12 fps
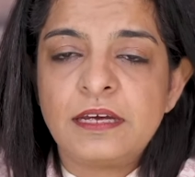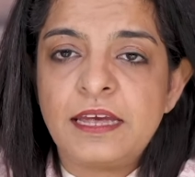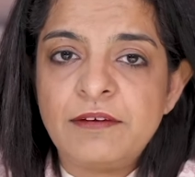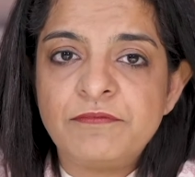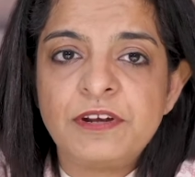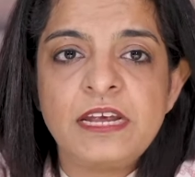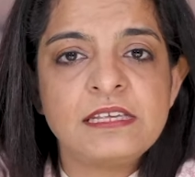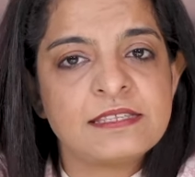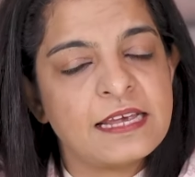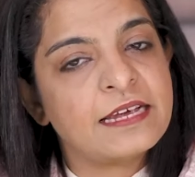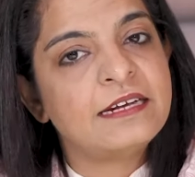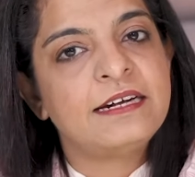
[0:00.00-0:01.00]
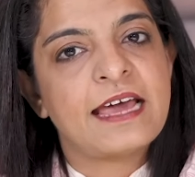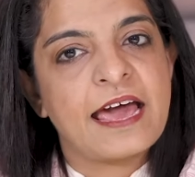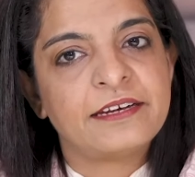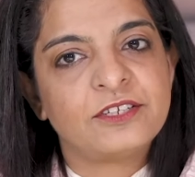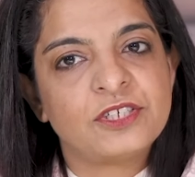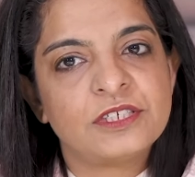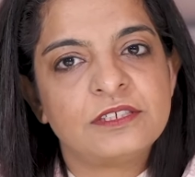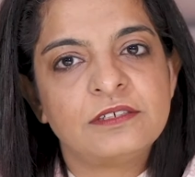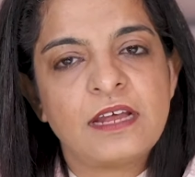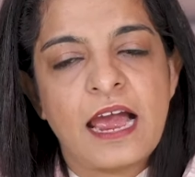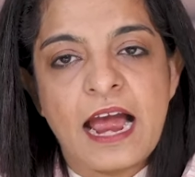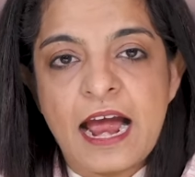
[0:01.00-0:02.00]
Every single
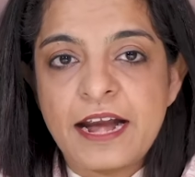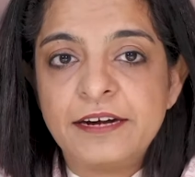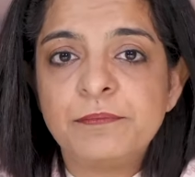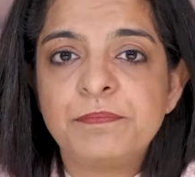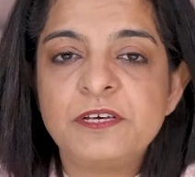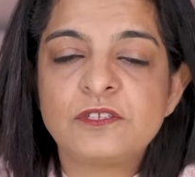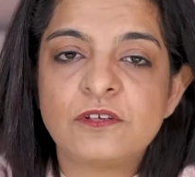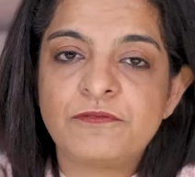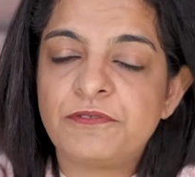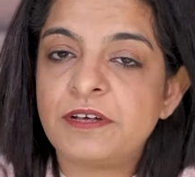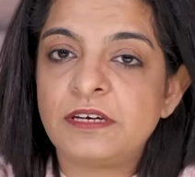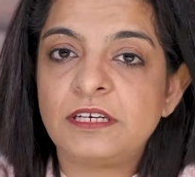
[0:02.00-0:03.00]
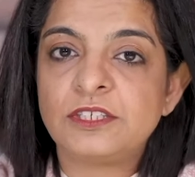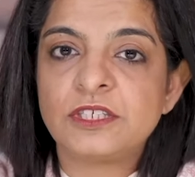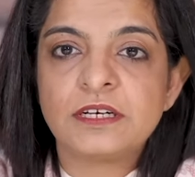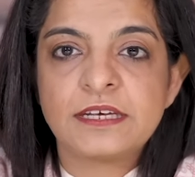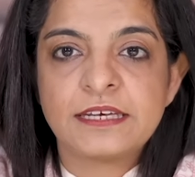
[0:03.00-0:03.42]
direction and piece of furniture